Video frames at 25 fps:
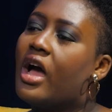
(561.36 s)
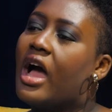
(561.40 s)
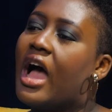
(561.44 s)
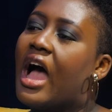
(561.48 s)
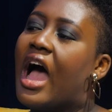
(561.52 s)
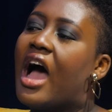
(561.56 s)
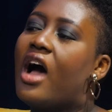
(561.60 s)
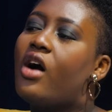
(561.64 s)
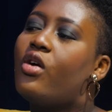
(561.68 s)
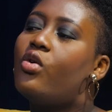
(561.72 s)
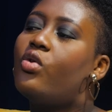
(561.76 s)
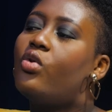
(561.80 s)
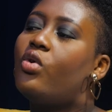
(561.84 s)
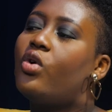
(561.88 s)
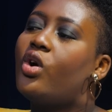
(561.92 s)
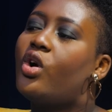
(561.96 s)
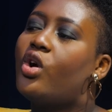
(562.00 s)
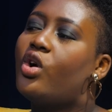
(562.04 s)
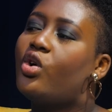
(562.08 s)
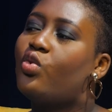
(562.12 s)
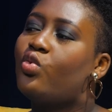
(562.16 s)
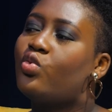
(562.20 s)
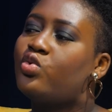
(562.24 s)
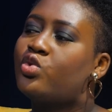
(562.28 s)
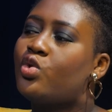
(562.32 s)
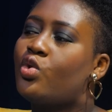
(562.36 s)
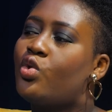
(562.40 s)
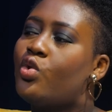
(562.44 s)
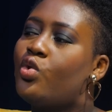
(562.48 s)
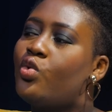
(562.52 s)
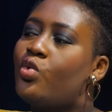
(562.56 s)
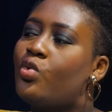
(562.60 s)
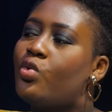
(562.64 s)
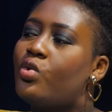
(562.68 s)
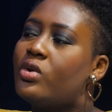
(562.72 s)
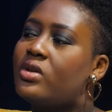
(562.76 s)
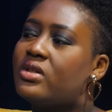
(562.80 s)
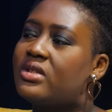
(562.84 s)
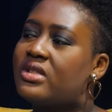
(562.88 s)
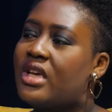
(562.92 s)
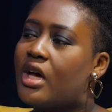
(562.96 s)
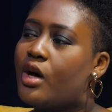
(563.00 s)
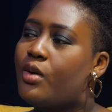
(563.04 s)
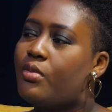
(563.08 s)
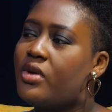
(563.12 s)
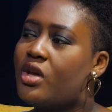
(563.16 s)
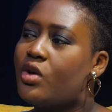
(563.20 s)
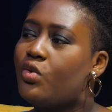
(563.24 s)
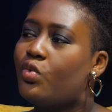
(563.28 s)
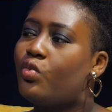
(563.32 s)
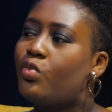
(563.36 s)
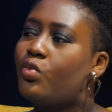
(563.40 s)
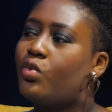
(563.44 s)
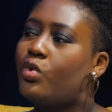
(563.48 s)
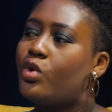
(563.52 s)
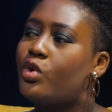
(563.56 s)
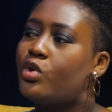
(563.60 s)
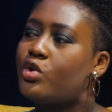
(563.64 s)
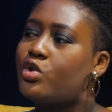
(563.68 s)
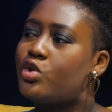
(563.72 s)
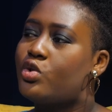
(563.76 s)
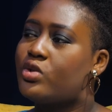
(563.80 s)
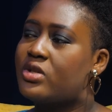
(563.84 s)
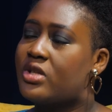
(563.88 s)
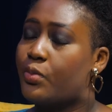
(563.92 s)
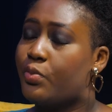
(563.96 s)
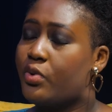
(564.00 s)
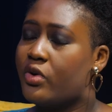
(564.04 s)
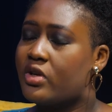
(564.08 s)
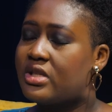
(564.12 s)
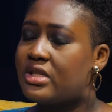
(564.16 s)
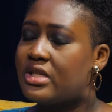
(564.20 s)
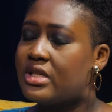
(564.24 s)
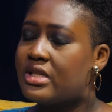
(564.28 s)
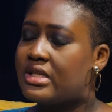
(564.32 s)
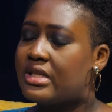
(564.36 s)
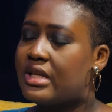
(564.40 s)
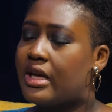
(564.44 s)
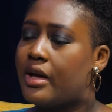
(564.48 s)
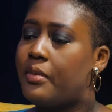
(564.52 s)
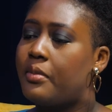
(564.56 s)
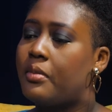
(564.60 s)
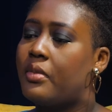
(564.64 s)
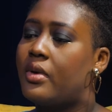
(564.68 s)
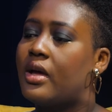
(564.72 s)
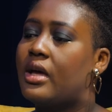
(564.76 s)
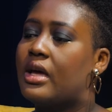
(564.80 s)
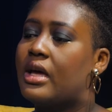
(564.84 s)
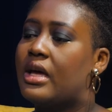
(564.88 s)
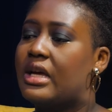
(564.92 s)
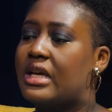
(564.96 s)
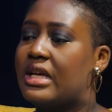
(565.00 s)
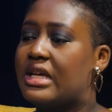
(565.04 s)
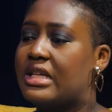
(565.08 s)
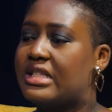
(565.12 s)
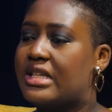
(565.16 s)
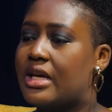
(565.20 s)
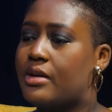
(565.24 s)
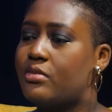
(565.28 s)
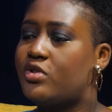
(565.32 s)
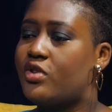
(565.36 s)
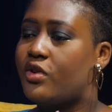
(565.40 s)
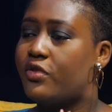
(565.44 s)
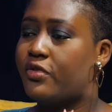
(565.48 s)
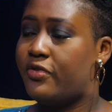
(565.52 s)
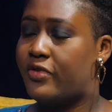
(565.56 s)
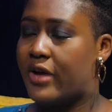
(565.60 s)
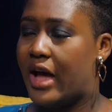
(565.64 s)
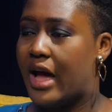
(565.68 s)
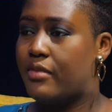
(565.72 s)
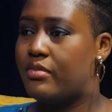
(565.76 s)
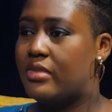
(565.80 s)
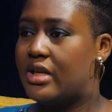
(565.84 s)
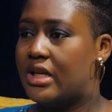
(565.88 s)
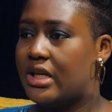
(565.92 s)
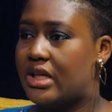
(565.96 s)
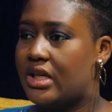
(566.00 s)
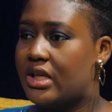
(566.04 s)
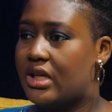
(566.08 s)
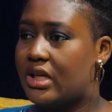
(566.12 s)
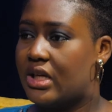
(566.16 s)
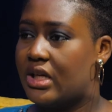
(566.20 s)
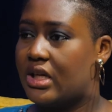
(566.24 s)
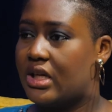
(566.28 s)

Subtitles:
How? So tell me, so support system, In terms of family.